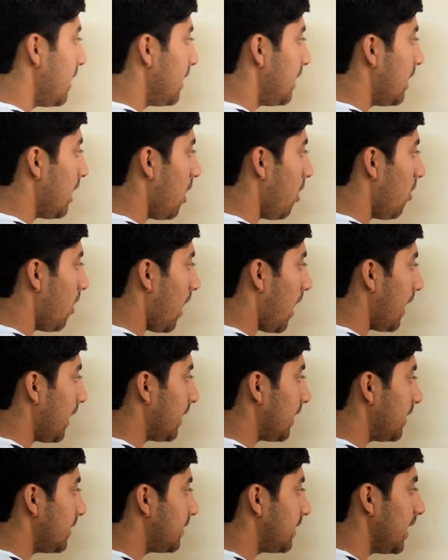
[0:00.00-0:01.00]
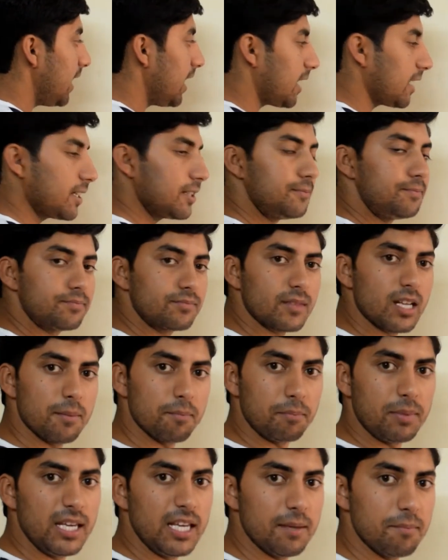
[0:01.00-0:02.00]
Now I can take B,